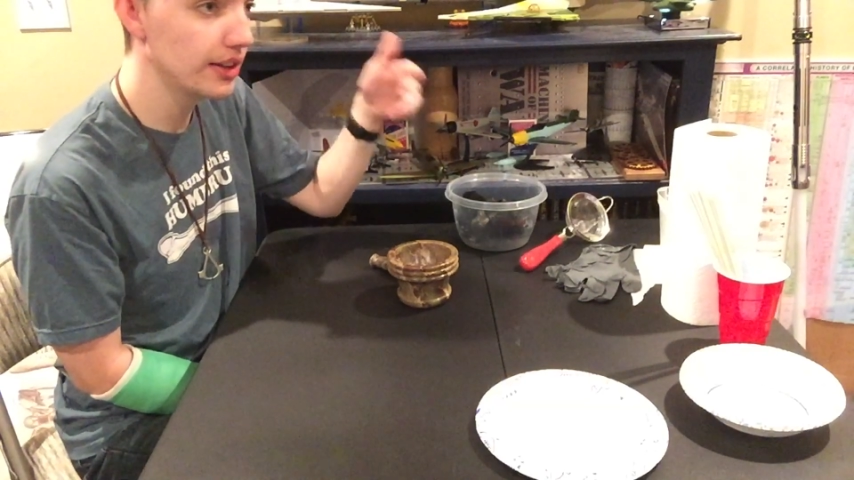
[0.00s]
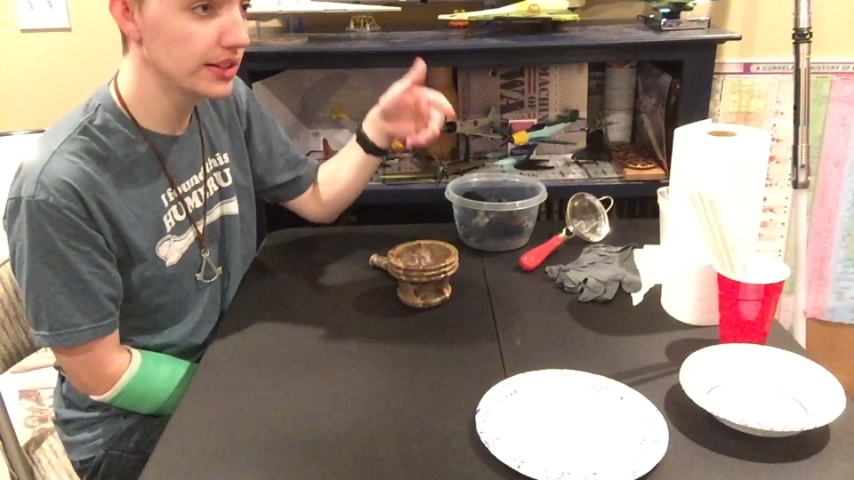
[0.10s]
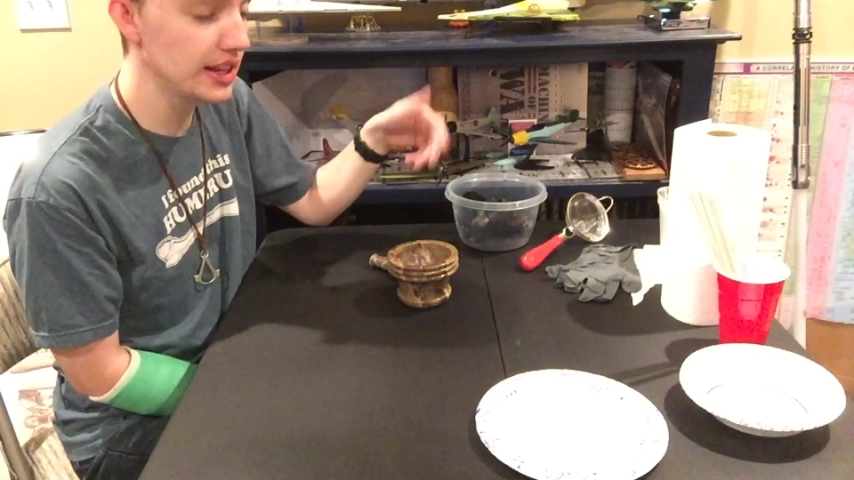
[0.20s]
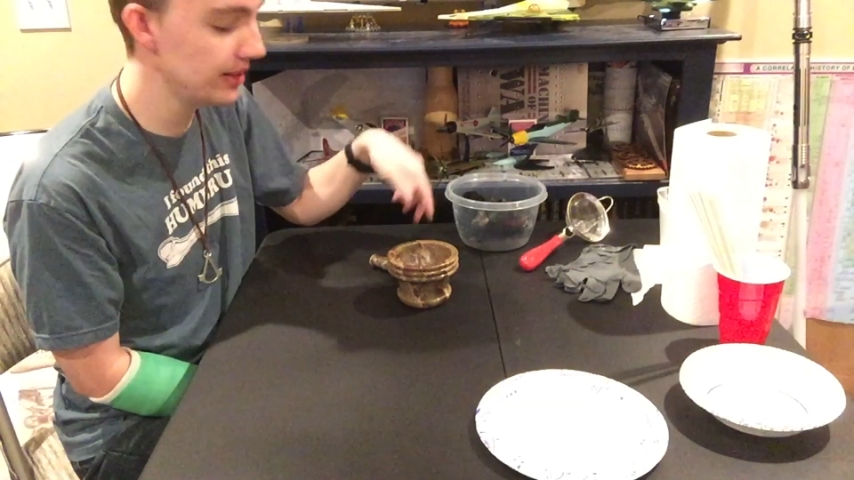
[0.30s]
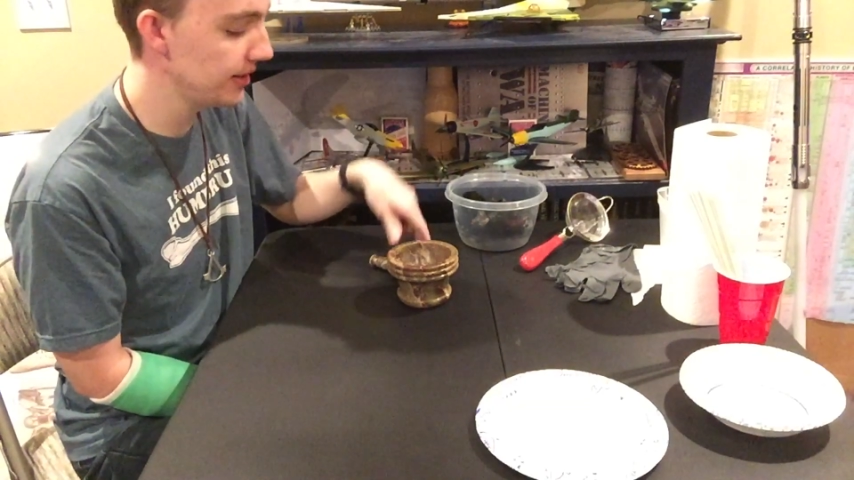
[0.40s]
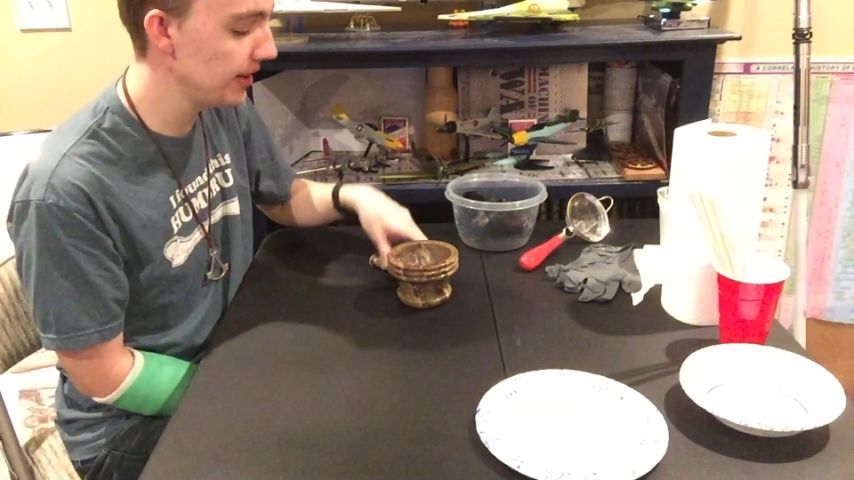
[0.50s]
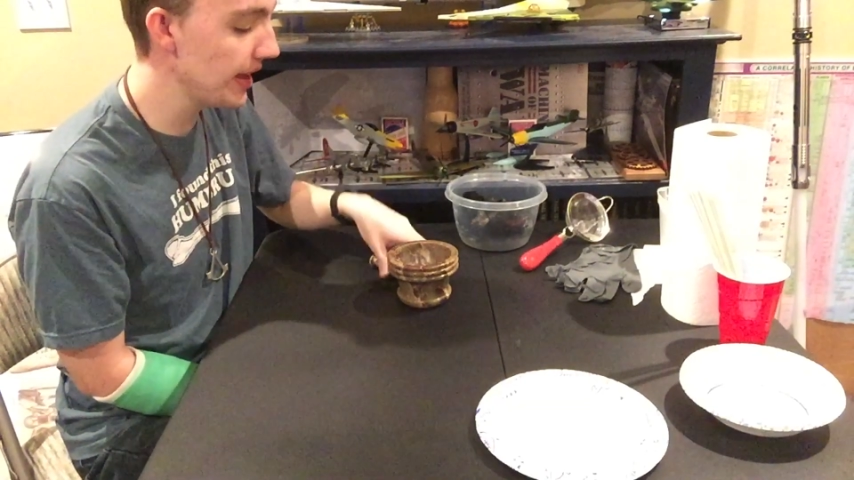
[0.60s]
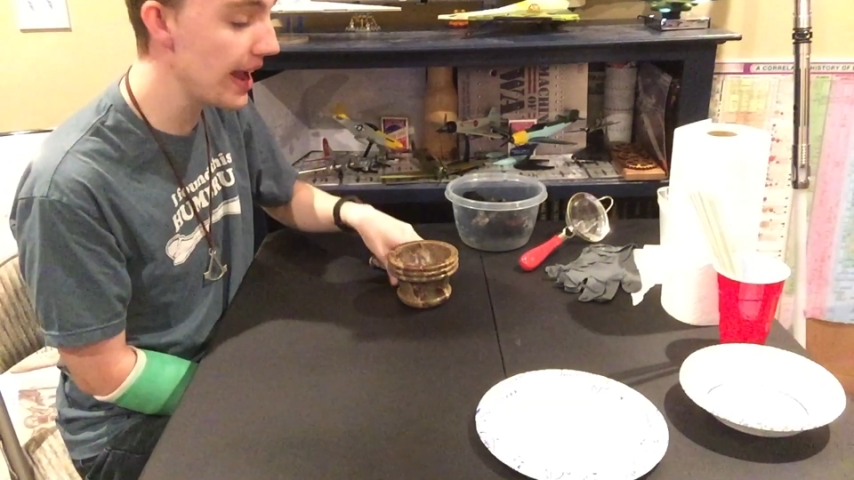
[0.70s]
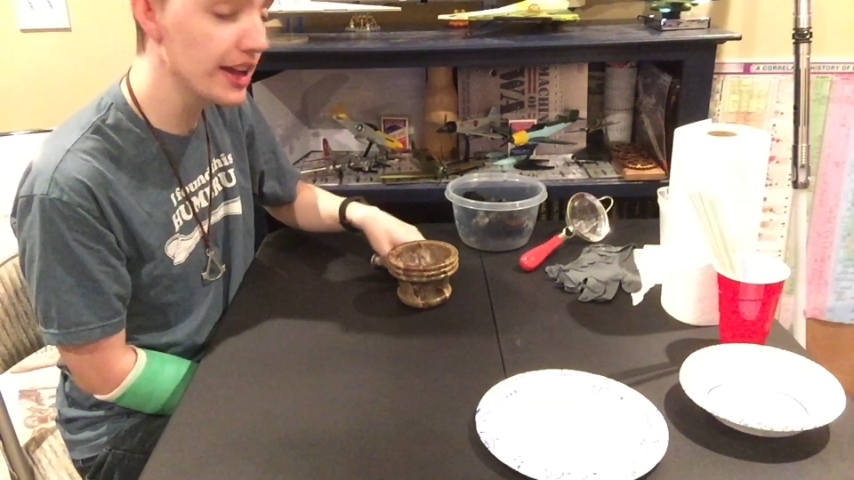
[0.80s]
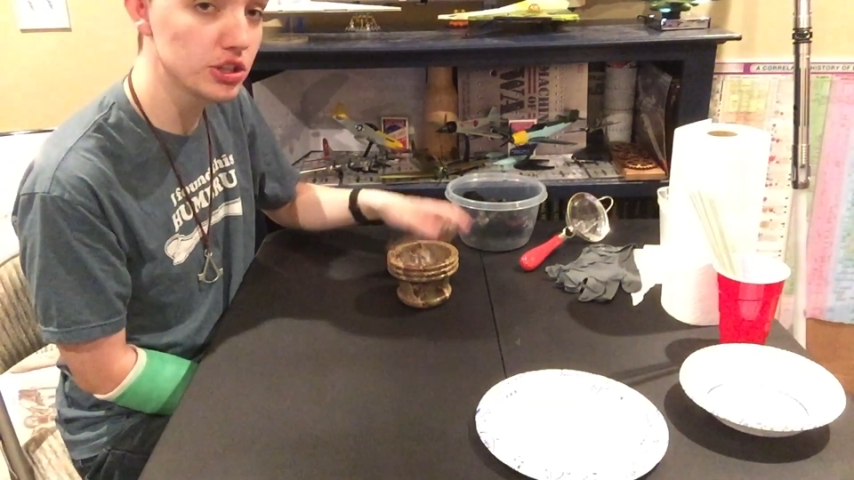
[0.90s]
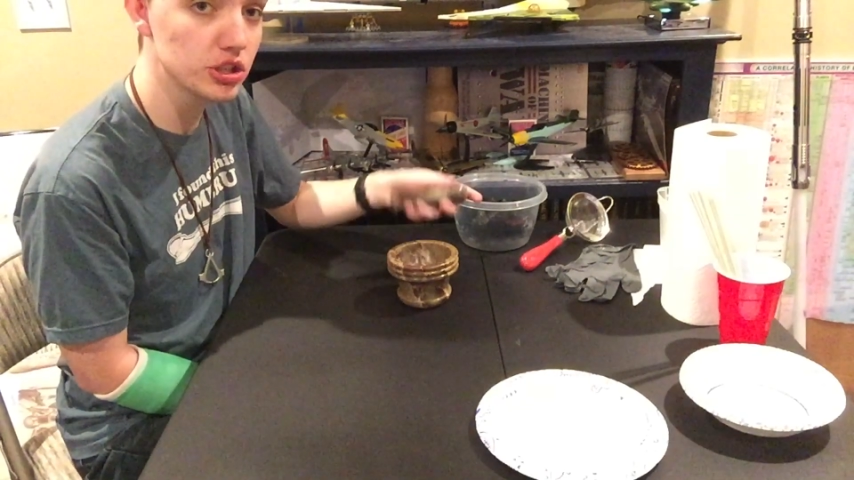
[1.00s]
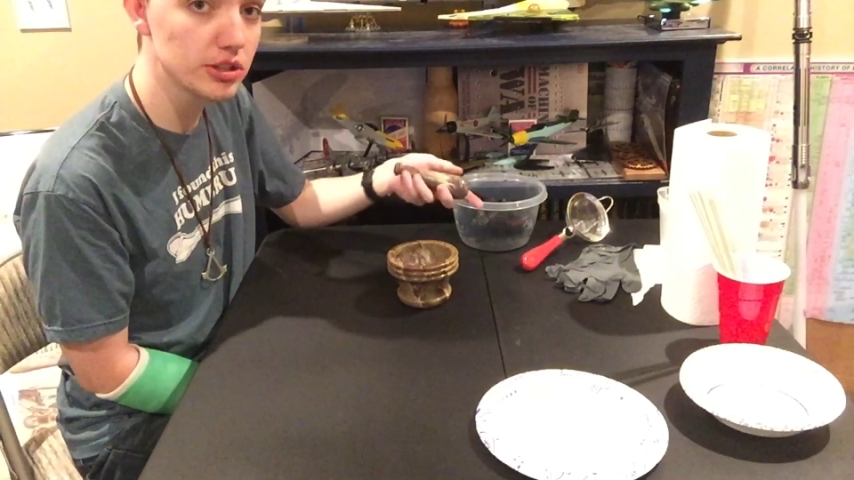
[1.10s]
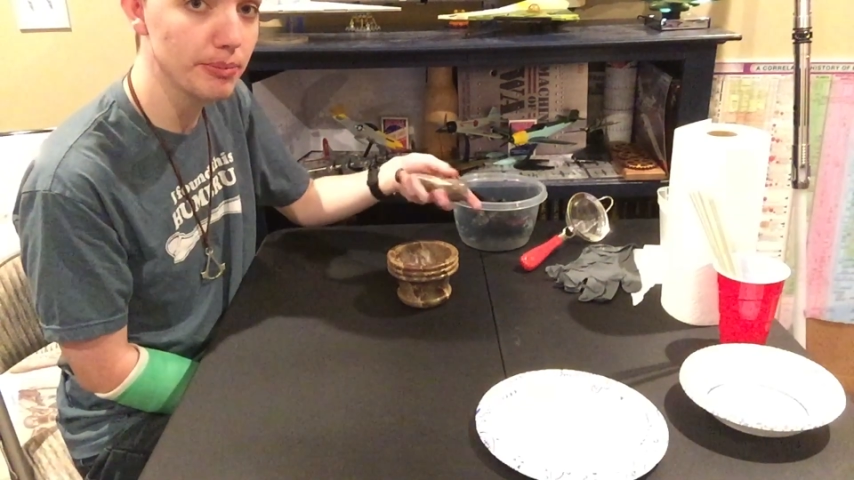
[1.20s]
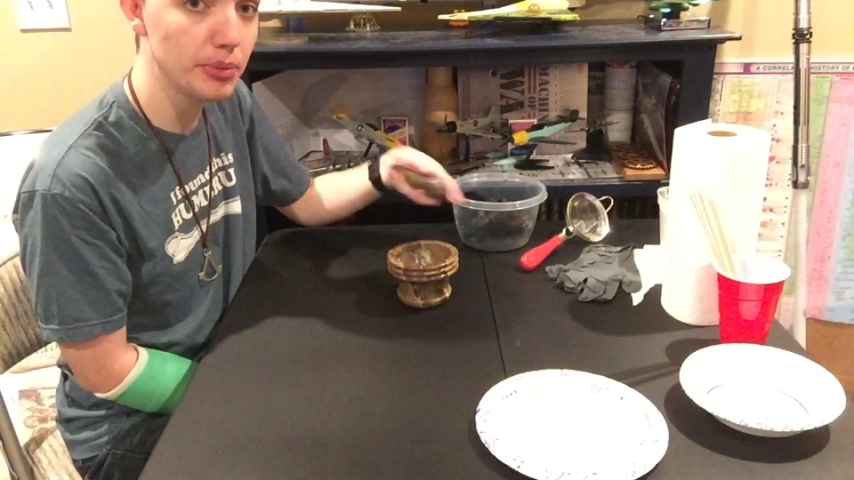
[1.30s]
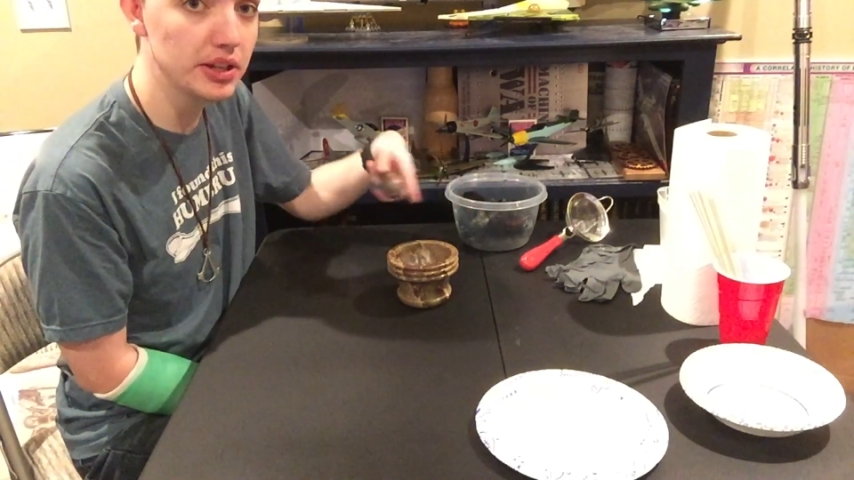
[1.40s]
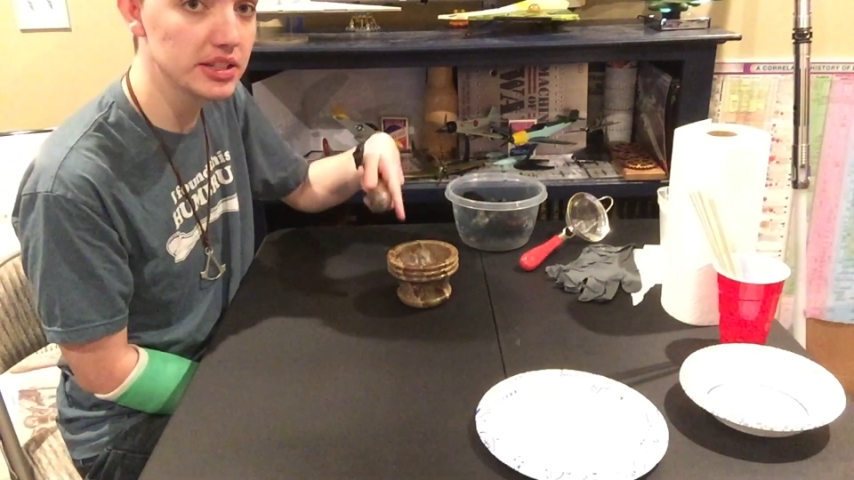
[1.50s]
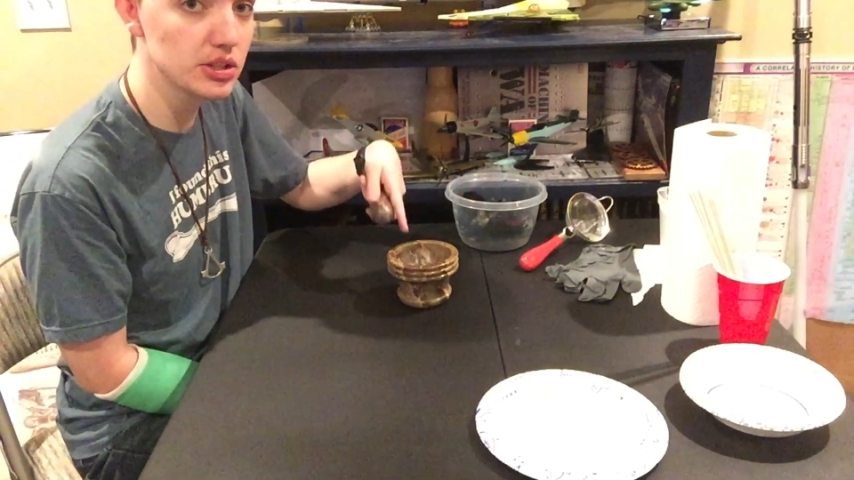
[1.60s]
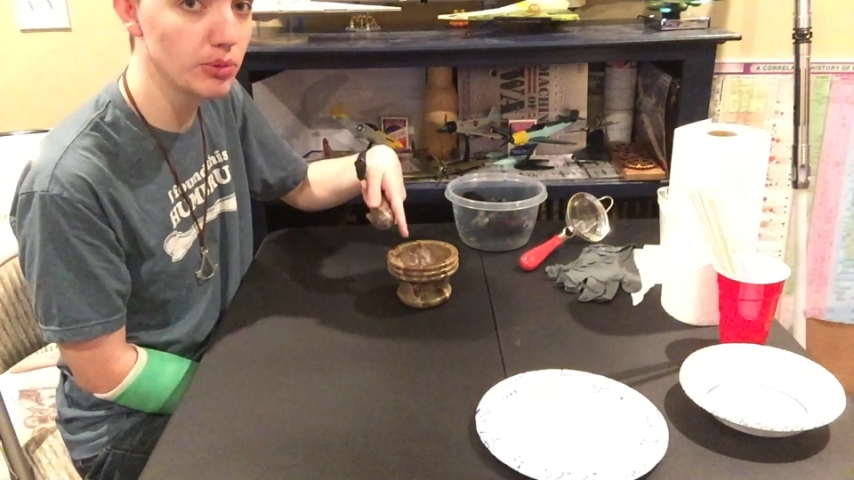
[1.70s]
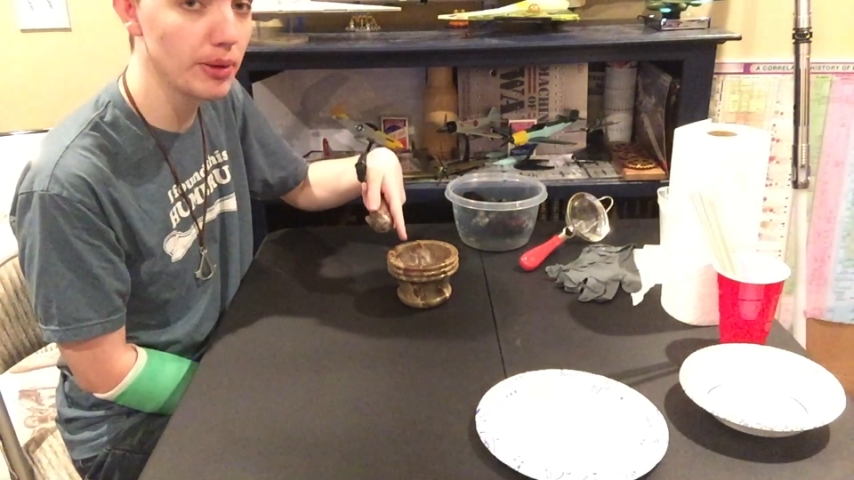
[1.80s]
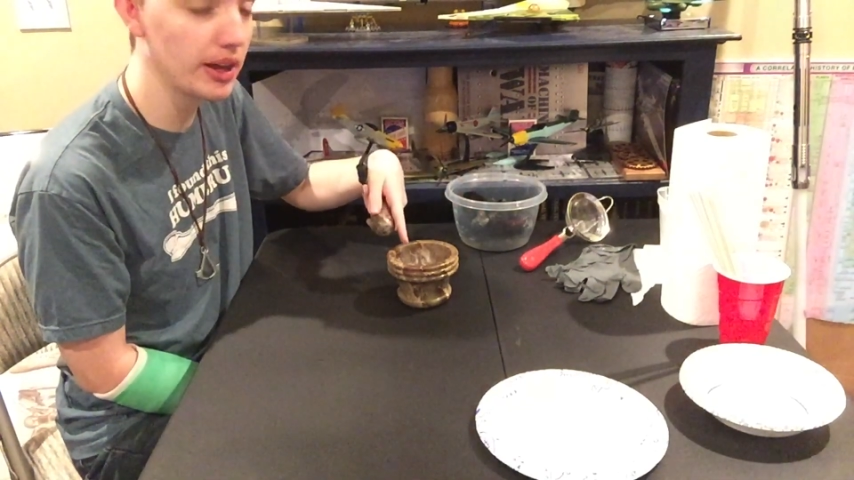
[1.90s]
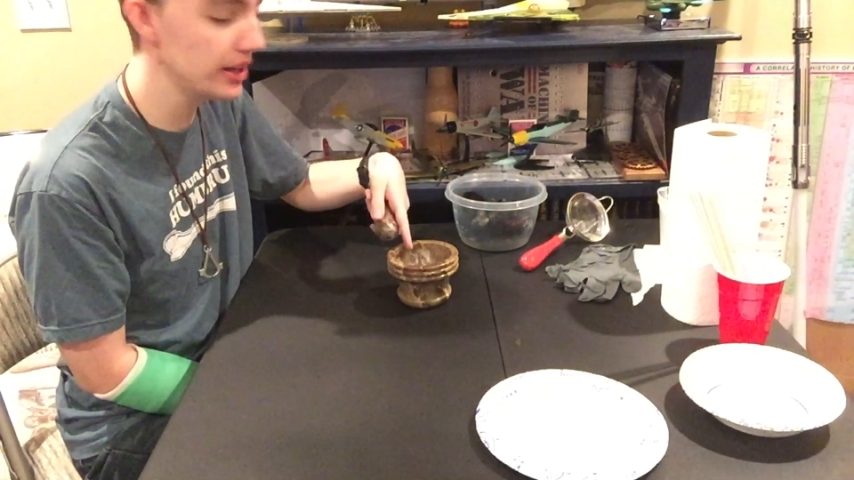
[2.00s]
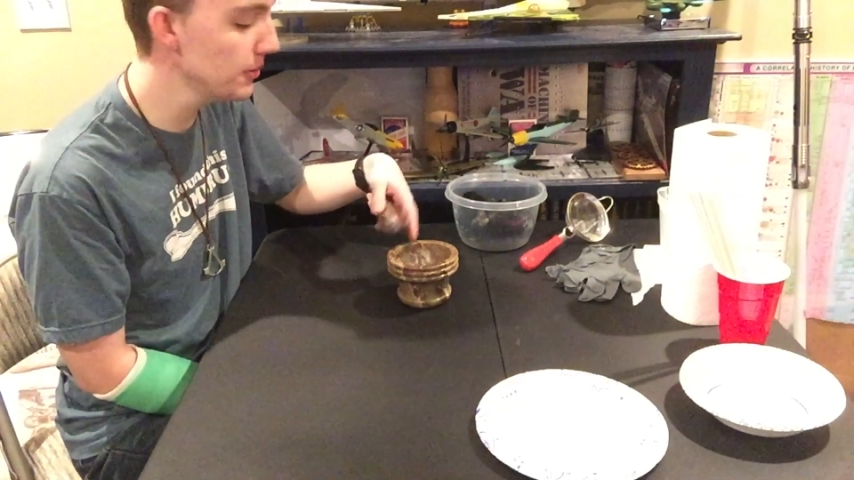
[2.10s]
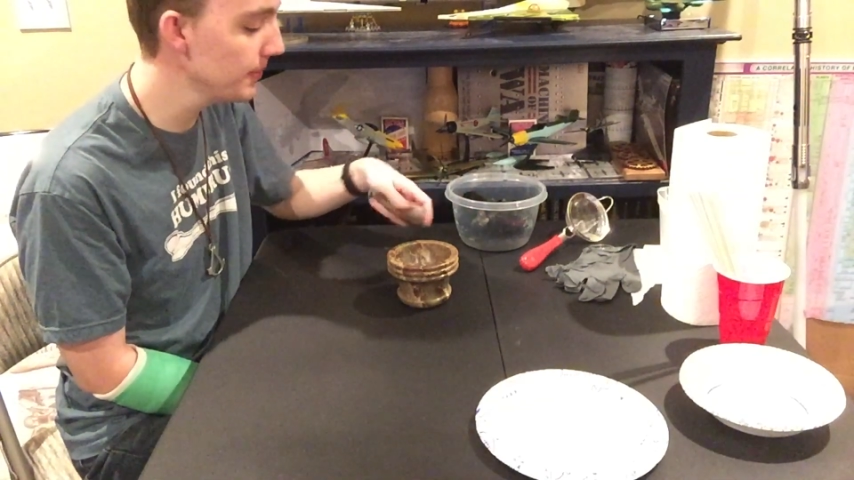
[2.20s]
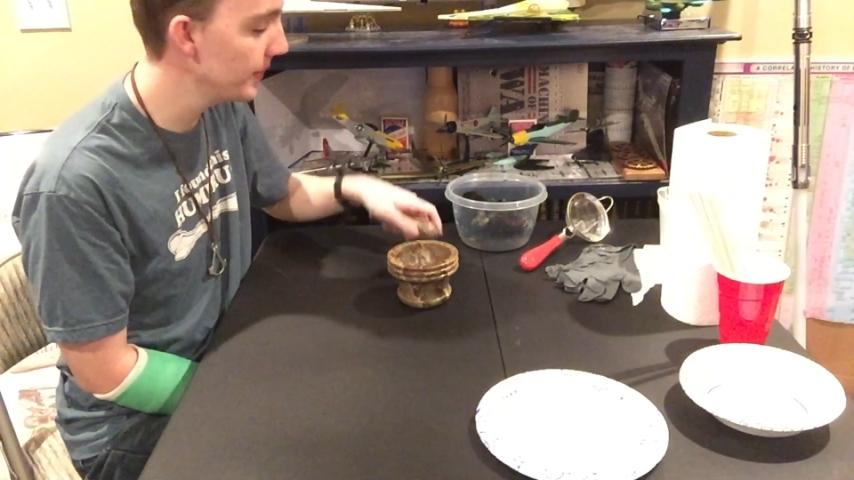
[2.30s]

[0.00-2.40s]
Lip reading: take the ash, put it in this little pot here.